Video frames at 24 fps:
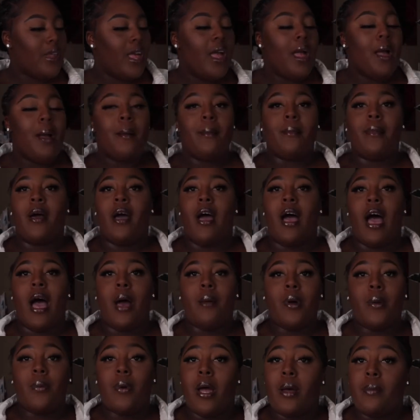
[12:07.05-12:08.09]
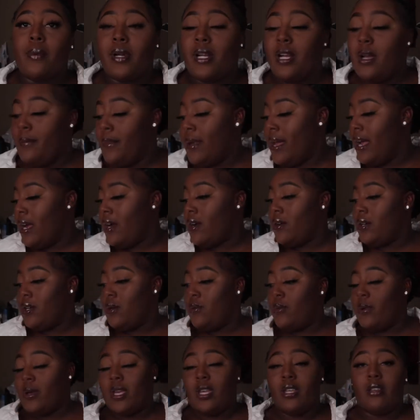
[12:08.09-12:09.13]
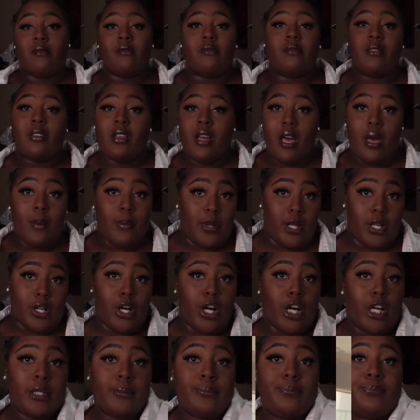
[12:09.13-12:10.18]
But I'm gonna probably come back when I'm in the car.